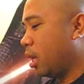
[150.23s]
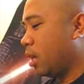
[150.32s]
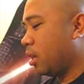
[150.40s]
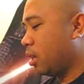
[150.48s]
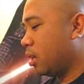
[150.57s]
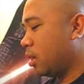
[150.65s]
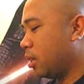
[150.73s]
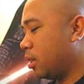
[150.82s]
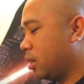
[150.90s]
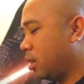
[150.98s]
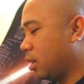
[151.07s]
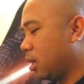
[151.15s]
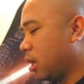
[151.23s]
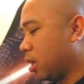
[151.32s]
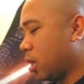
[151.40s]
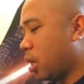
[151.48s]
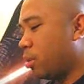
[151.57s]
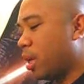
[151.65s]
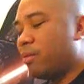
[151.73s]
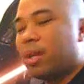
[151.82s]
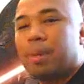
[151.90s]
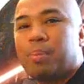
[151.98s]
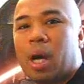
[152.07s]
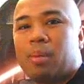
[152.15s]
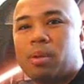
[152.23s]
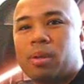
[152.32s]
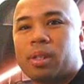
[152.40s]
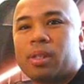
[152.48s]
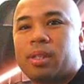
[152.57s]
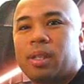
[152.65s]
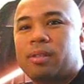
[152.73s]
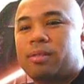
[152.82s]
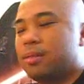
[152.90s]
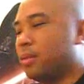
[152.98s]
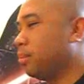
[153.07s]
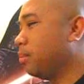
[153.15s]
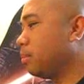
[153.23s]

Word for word: is you know, we have like popcorn and stuff,